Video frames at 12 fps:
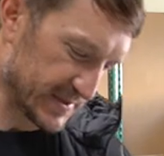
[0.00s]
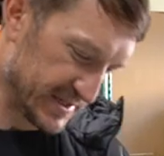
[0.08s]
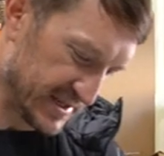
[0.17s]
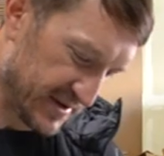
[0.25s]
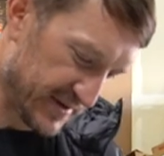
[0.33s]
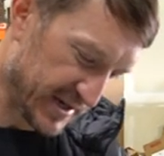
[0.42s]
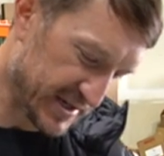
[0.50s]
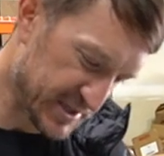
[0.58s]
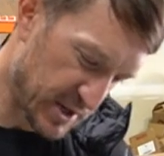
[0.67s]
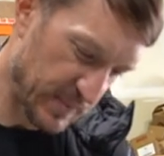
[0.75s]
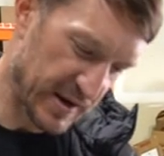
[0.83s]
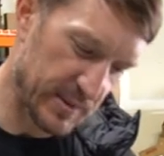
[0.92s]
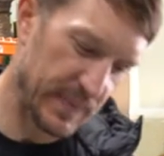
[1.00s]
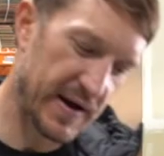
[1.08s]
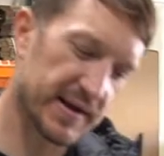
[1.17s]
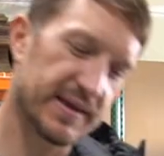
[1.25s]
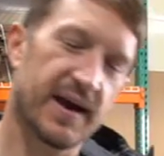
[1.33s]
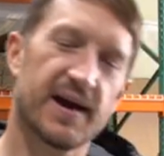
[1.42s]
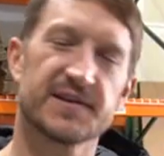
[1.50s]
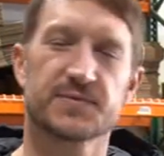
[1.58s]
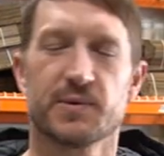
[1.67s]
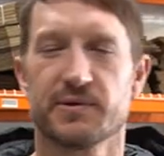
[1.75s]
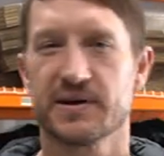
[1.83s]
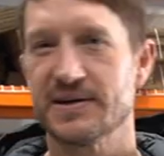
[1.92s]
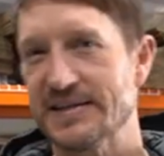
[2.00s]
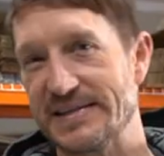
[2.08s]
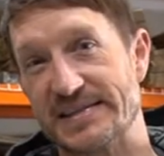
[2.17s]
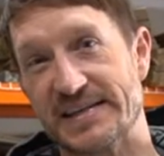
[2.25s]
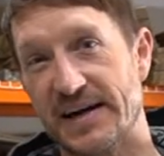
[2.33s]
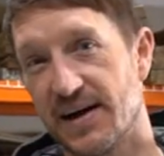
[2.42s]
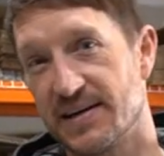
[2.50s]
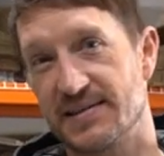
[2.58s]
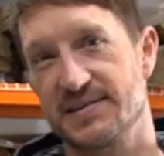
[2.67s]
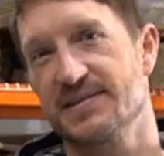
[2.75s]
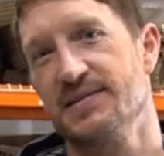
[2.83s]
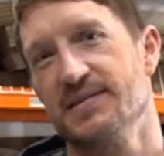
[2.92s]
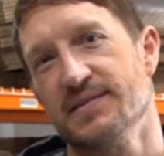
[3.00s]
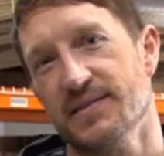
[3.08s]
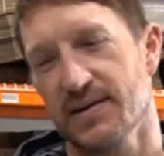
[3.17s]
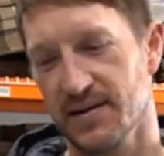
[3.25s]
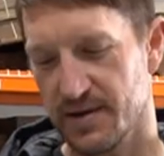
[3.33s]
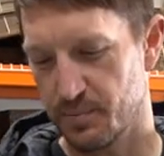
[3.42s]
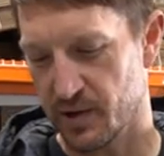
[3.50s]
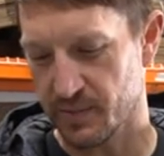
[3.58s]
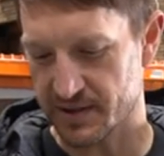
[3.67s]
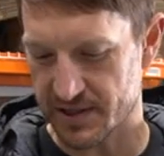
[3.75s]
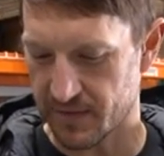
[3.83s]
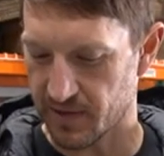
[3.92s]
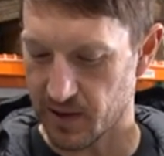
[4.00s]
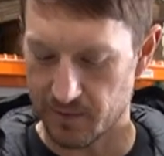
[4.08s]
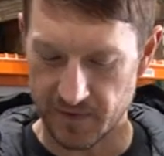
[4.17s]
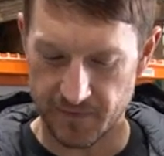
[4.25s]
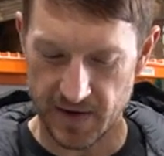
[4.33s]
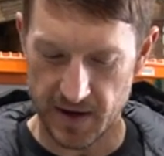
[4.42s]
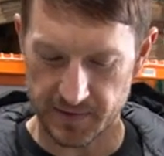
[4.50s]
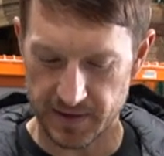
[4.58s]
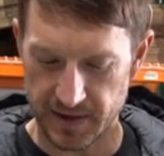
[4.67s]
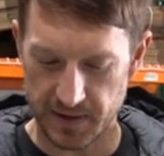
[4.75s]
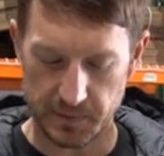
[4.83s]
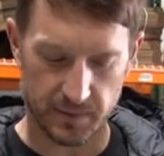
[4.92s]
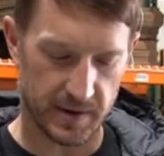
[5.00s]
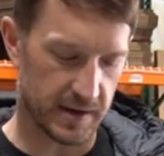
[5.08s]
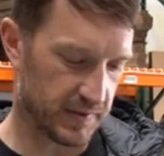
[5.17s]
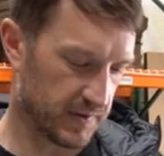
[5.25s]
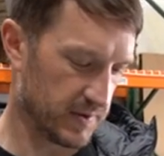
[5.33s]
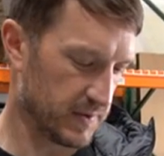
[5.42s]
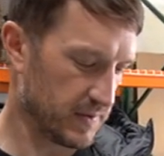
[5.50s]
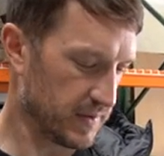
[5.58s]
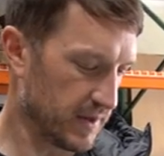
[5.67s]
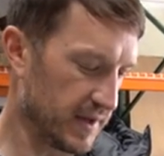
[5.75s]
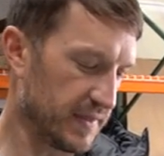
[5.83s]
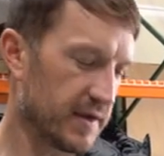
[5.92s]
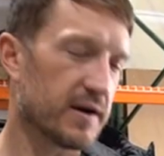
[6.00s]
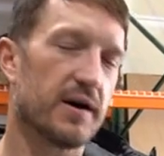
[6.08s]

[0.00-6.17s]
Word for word: we're just getting ready to jump on a podcast where we're going to discuss uh, pretty much everything we found today. We ran through, I think,